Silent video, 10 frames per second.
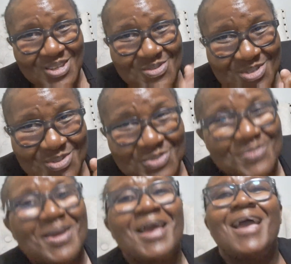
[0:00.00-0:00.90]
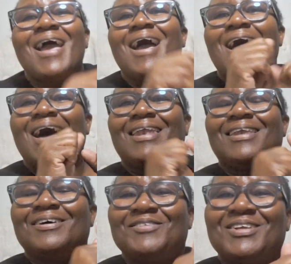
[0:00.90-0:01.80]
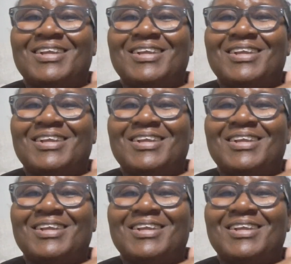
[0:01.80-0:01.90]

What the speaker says: YouTube? I love you to